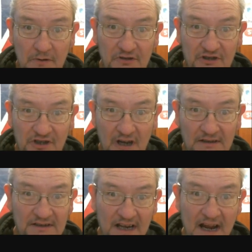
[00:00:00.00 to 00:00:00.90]

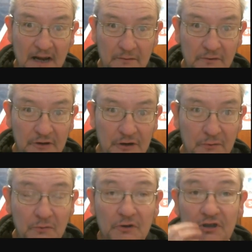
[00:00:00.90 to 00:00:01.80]
just how
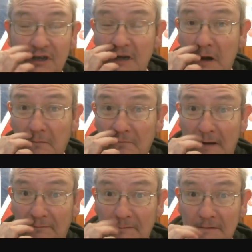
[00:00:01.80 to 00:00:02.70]
you
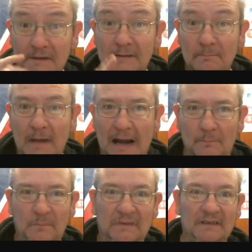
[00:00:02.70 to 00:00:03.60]
geo-reference maps,